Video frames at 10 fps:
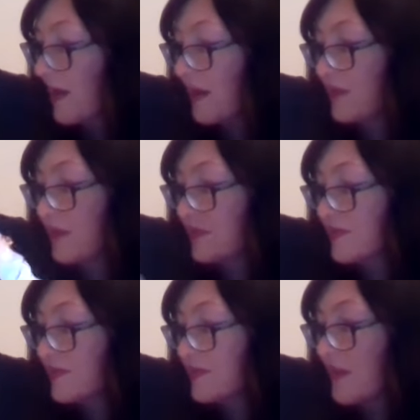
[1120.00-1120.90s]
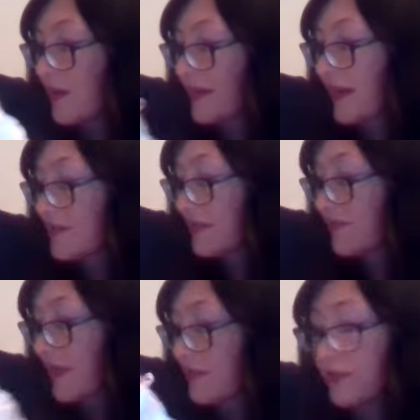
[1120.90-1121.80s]
and our
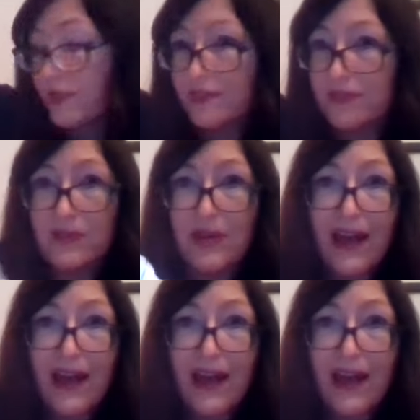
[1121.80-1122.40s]
Akashic records